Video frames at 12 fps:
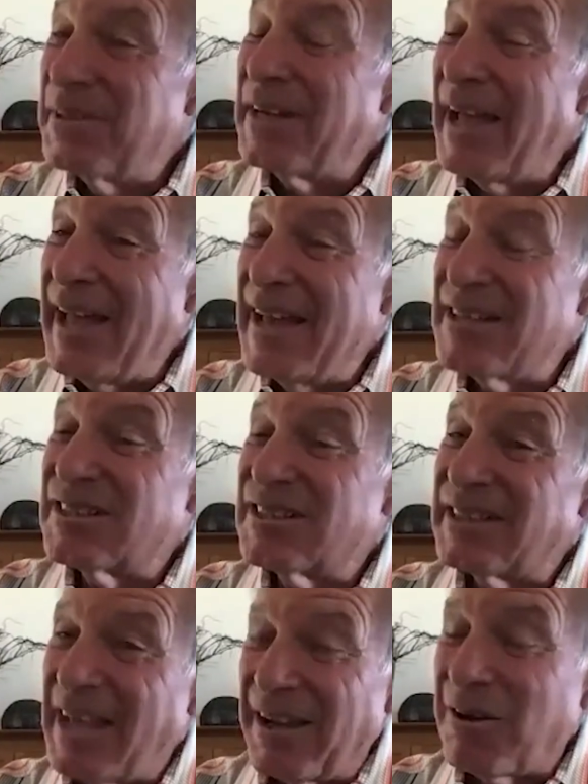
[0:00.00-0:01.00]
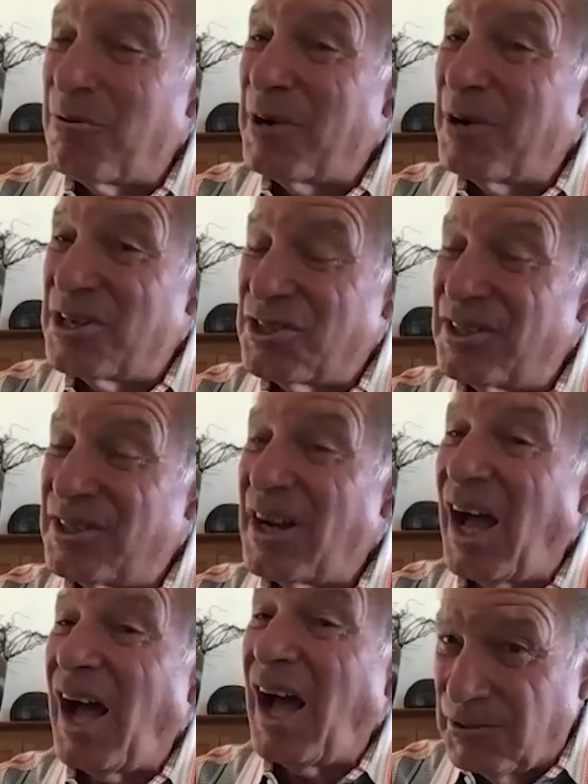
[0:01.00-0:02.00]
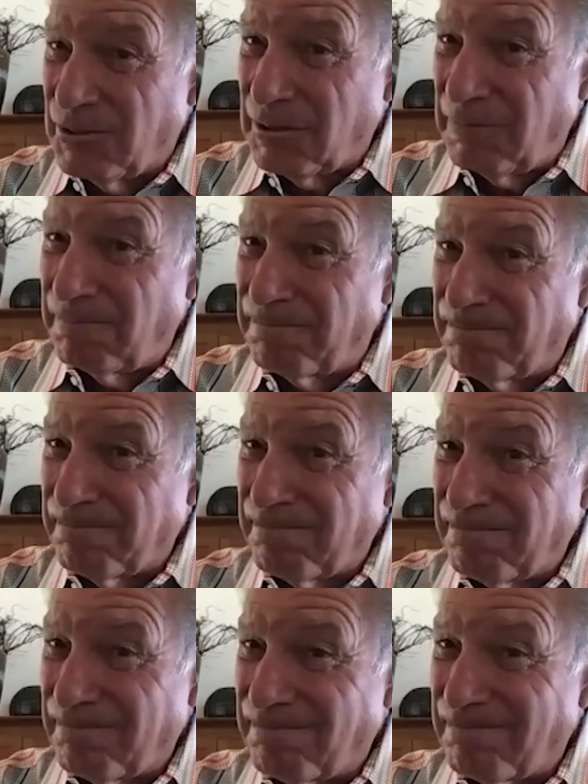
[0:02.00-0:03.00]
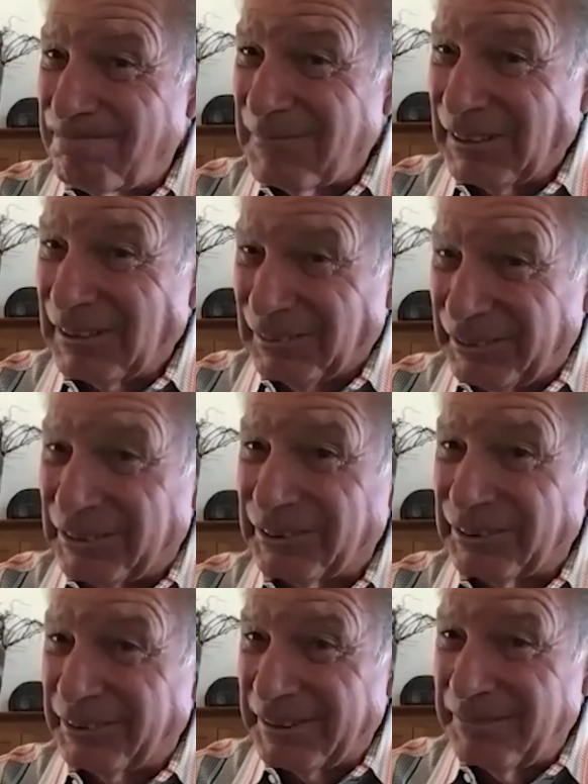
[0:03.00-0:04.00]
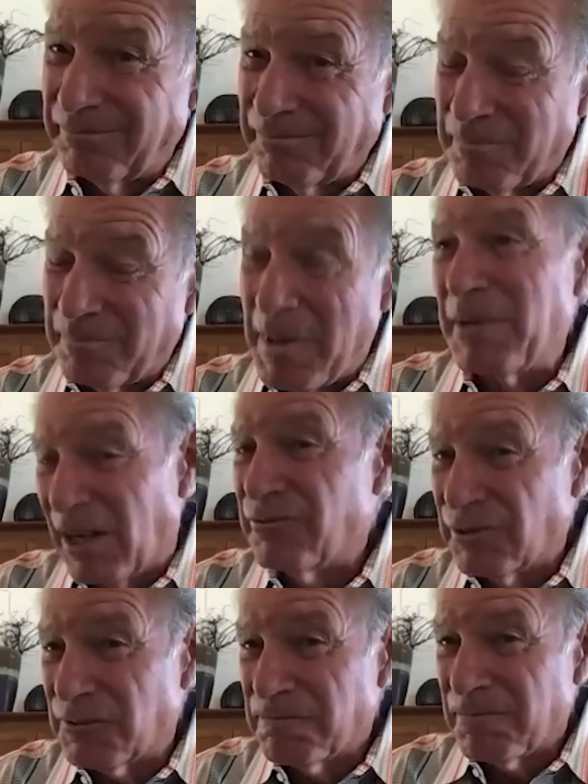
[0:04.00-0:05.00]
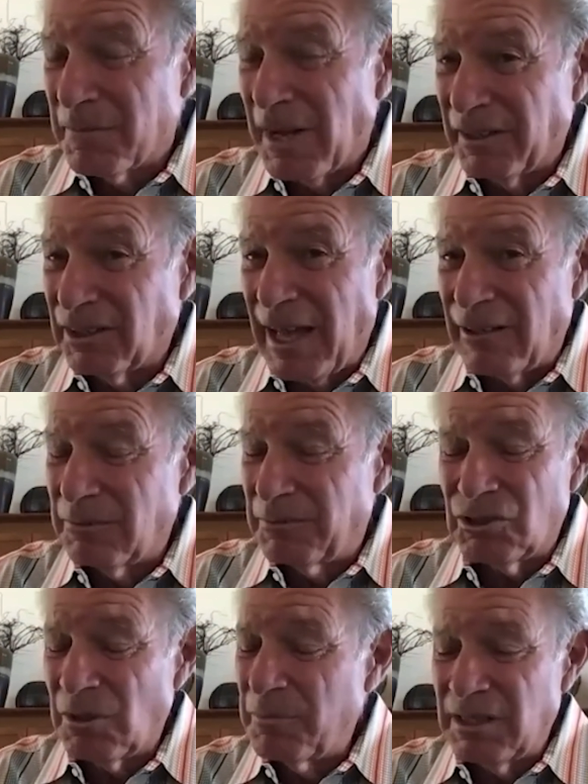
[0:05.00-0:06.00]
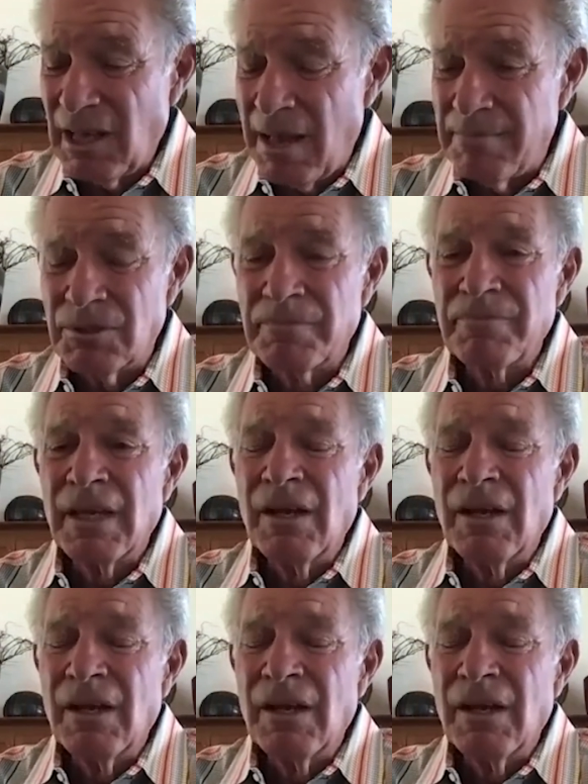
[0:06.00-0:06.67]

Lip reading: asked that question thousands of times, literally, maybe hundreds, not 1,000, but so many times.